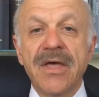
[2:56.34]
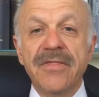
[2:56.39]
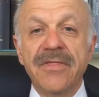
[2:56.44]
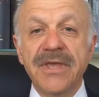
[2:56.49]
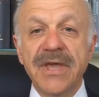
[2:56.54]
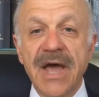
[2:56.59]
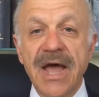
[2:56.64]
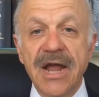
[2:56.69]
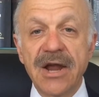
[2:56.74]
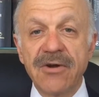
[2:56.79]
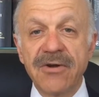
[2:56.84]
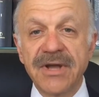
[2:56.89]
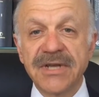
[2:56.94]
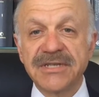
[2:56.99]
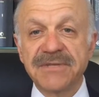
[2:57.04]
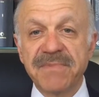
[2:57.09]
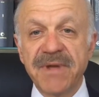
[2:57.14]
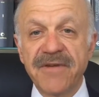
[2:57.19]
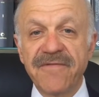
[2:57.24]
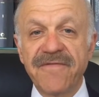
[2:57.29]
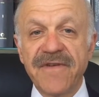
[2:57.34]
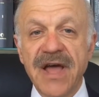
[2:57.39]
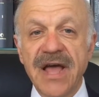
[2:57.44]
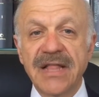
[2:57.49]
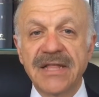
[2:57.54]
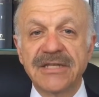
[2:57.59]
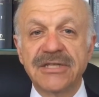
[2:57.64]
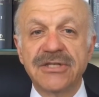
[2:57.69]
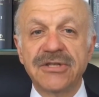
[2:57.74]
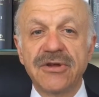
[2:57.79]
The IRS may
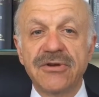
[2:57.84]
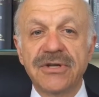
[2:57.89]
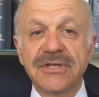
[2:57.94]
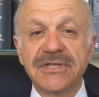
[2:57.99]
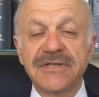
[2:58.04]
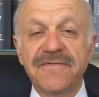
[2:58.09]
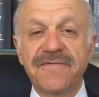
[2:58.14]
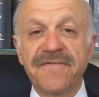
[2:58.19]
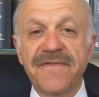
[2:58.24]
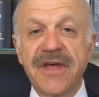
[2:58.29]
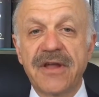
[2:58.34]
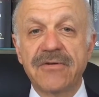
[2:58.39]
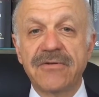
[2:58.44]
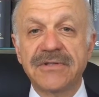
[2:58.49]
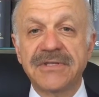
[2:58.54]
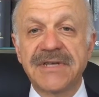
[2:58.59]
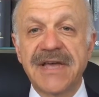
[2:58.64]
file its notice of federal